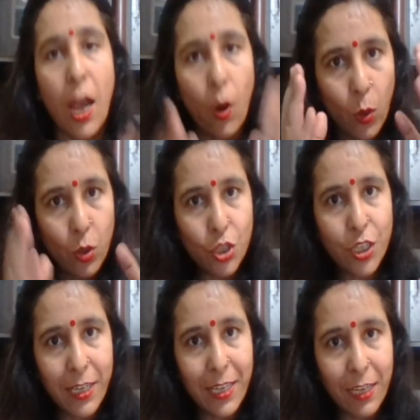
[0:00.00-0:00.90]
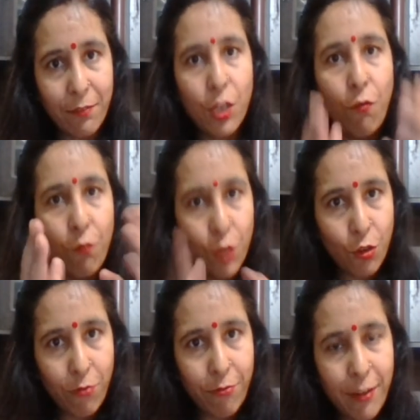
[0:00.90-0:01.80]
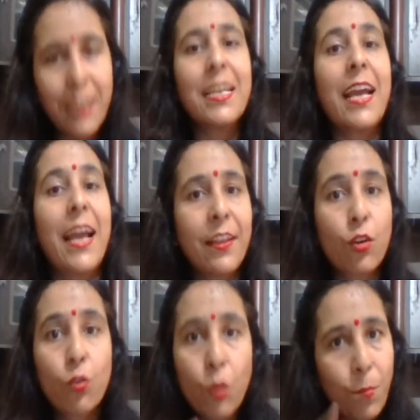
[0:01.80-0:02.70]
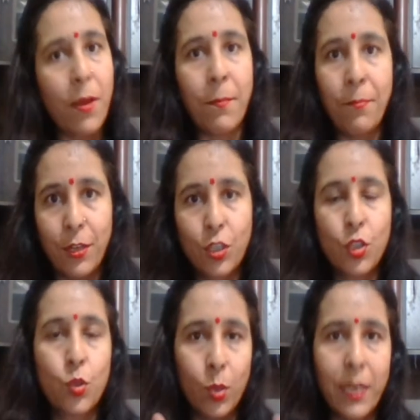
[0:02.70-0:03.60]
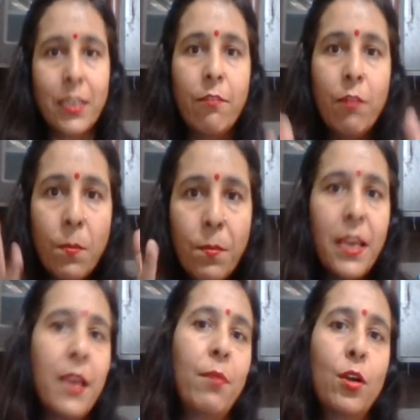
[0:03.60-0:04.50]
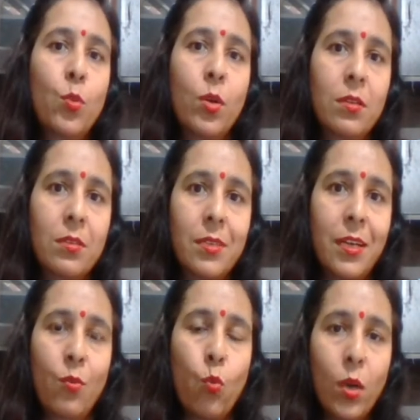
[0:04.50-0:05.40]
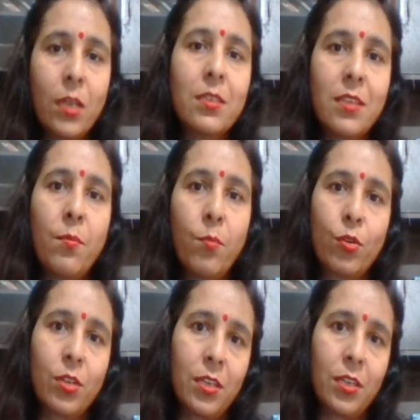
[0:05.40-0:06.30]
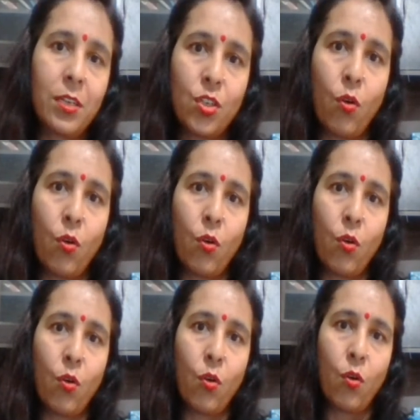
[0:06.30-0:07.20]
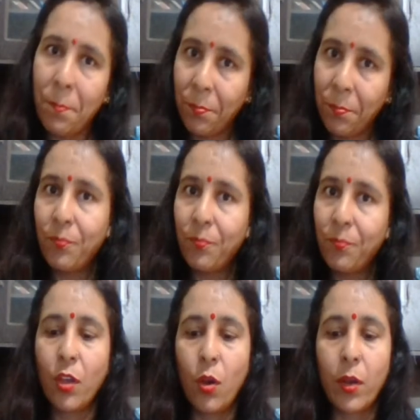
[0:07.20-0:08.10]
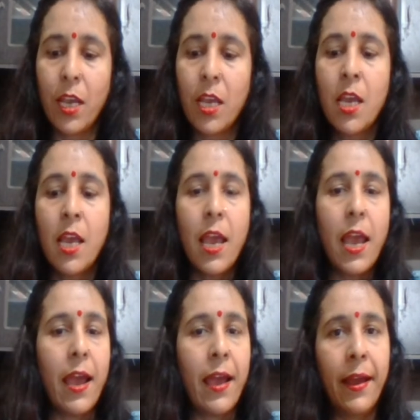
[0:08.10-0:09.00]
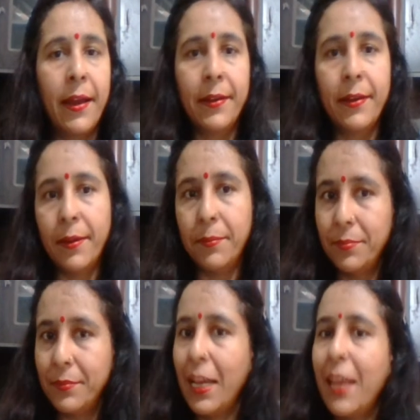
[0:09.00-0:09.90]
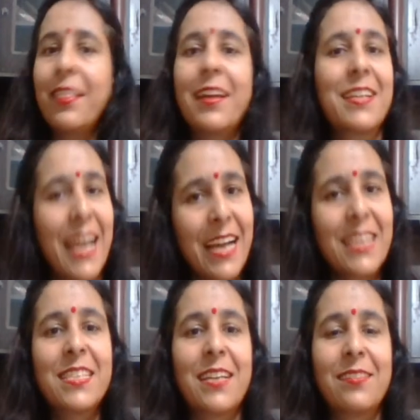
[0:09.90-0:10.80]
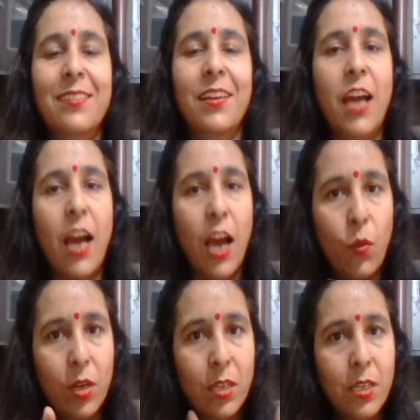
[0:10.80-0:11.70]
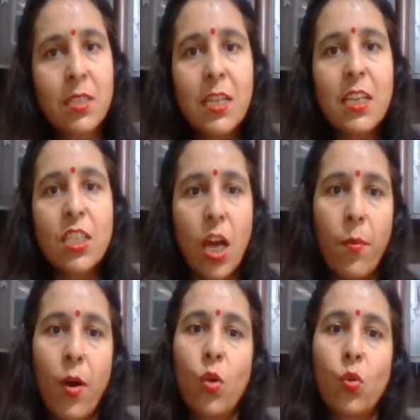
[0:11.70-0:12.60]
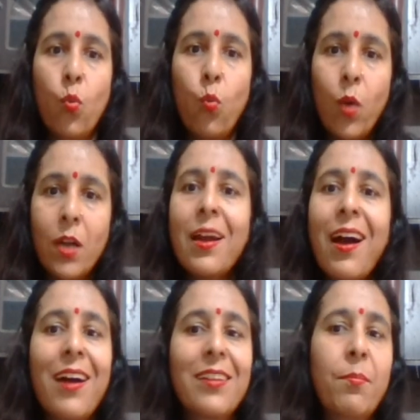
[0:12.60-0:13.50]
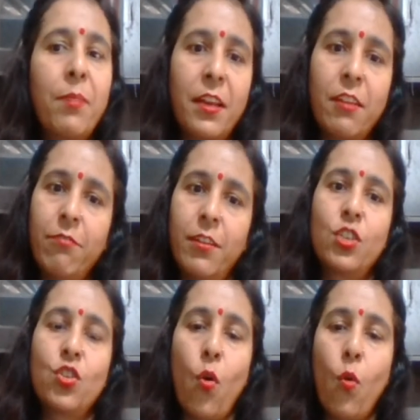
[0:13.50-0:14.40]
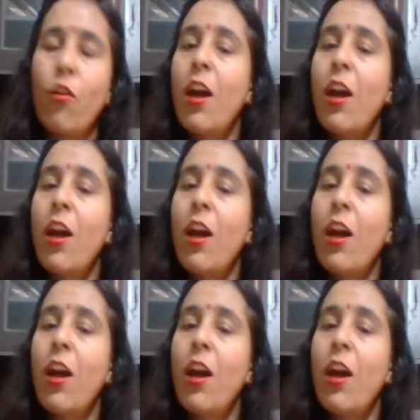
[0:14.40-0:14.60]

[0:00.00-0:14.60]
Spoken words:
Also share that video with your friends and the group members so that they will be able to understand what is the importance of SIEM. Okay, and in the next session I will discuss about what are the benefits of